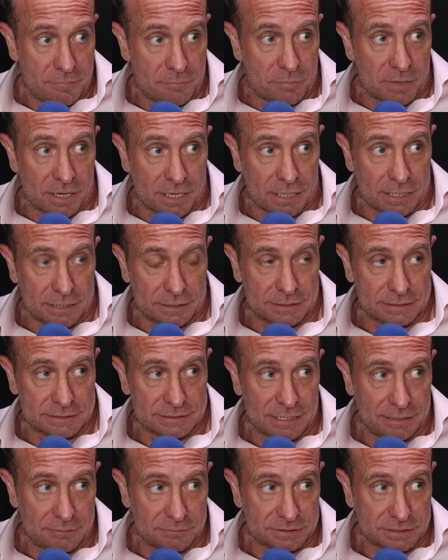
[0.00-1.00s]
But at the
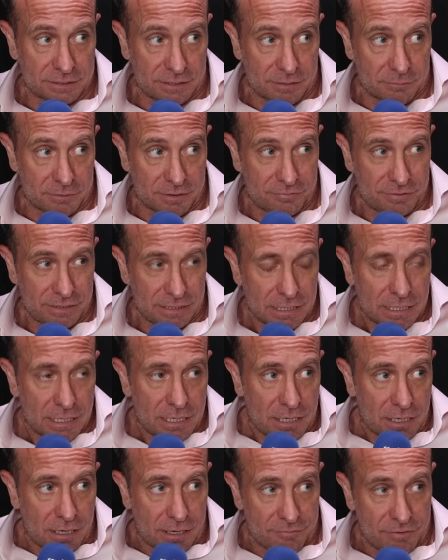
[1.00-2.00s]
same time, I think
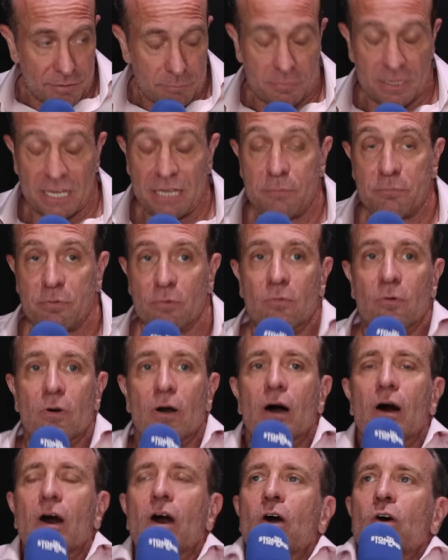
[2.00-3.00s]
people
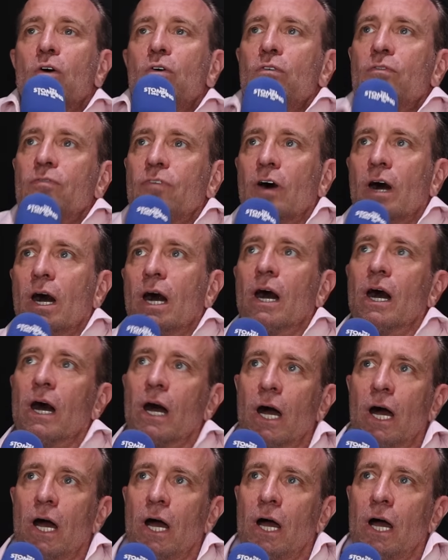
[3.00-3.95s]
overcook